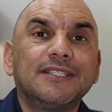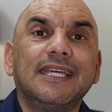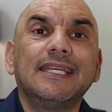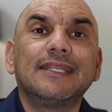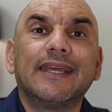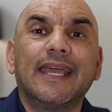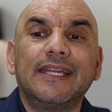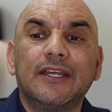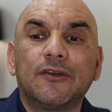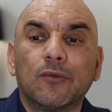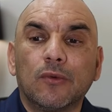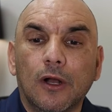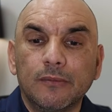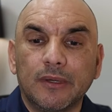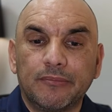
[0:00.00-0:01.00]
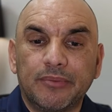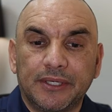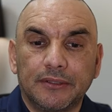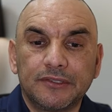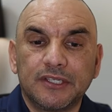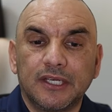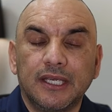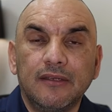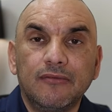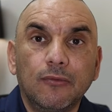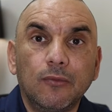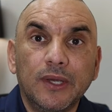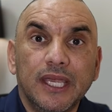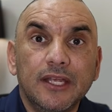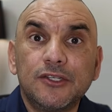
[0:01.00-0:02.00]
D late enrollment penalty. If
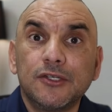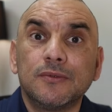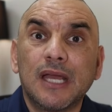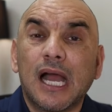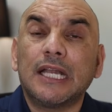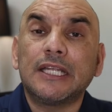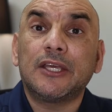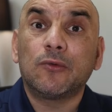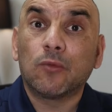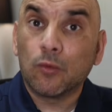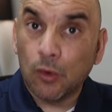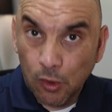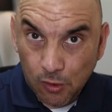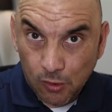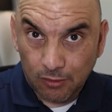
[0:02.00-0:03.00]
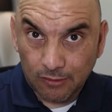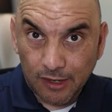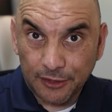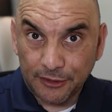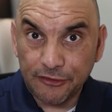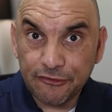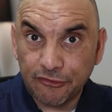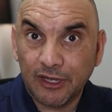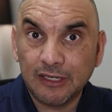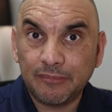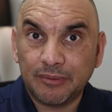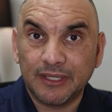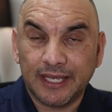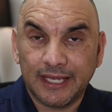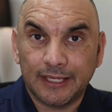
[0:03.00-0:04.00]
we do not enroll on a drug
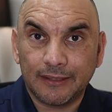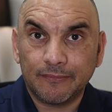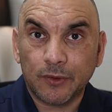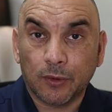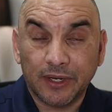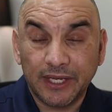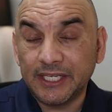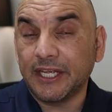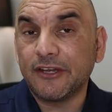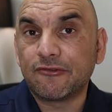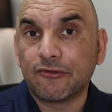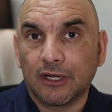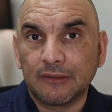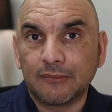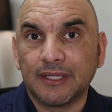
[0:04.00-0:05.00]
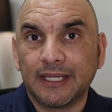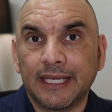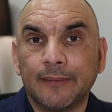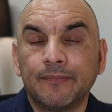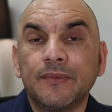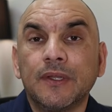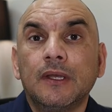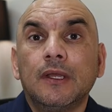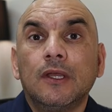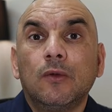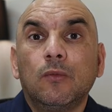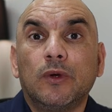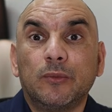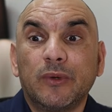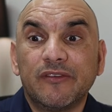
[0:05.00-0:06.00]
plan or in a drug plan
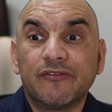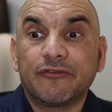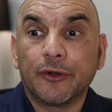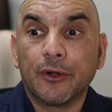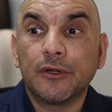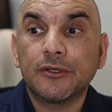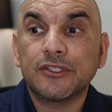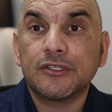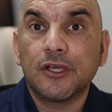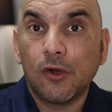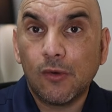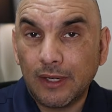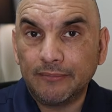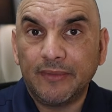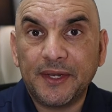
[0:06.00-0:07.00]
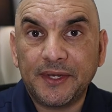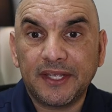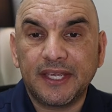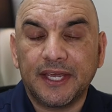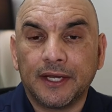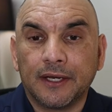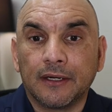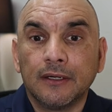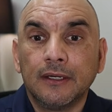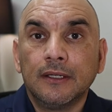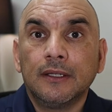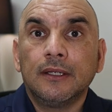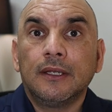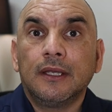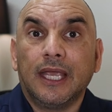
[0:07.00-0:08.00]
when we first go on Medicare
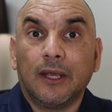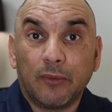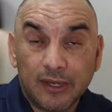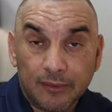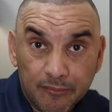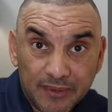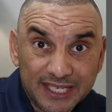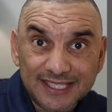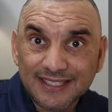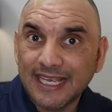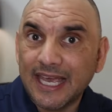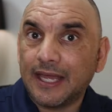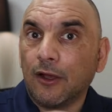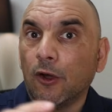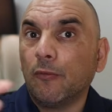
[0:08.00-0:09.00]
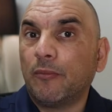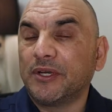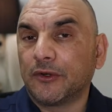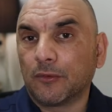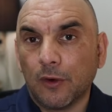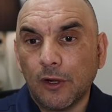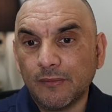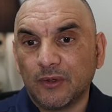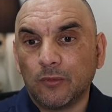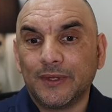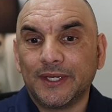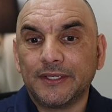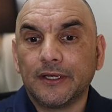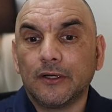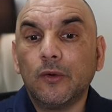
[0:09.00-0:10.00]
and we miss that open enrollment
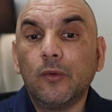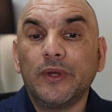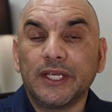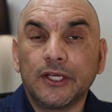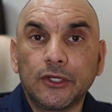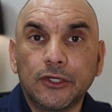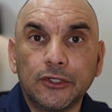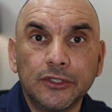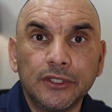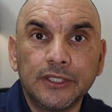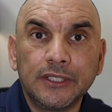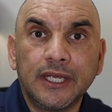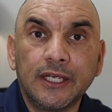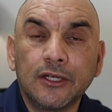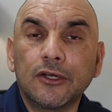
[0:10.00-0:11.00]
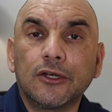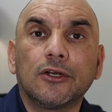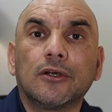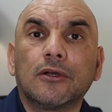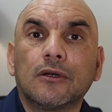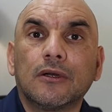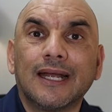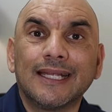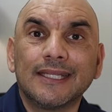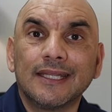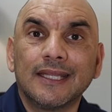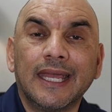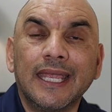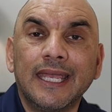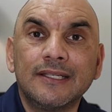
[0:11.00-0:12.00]
window, we could incur a
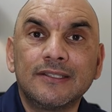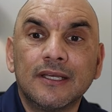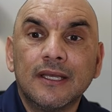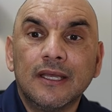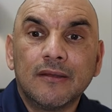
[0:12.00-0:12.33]
late